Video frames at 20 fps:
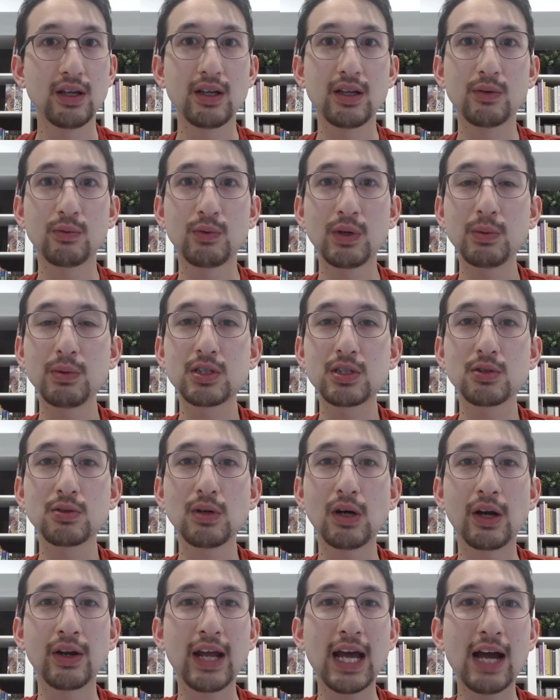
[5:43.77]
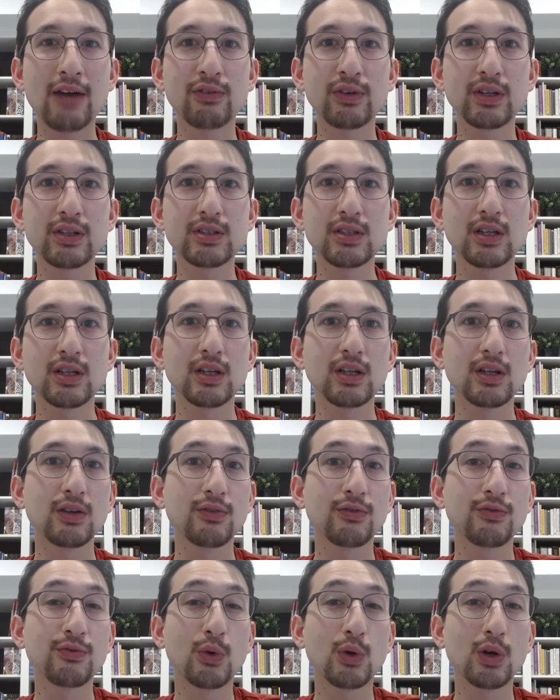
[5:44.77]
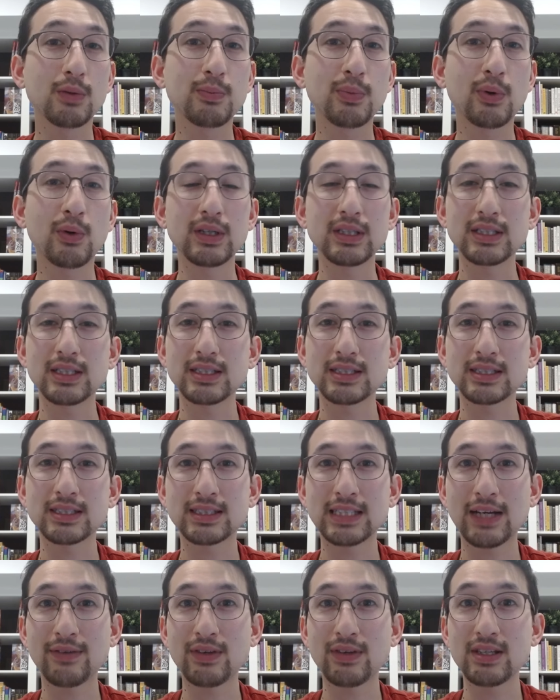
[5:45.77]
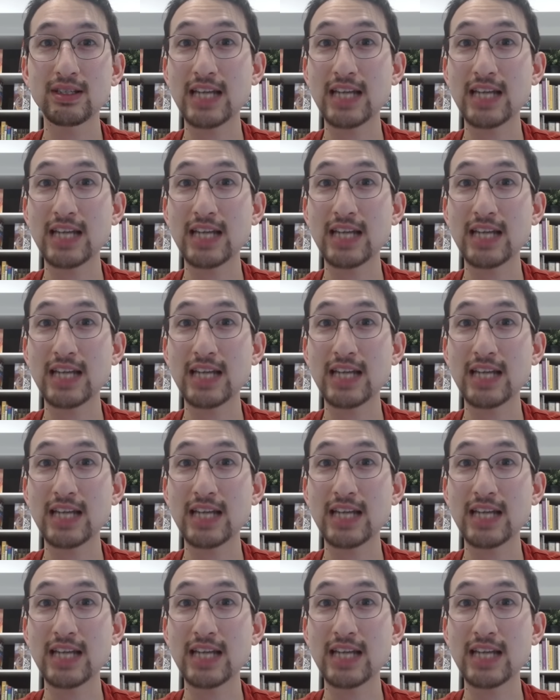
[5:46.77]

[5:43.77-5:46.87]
We would do on average 4.7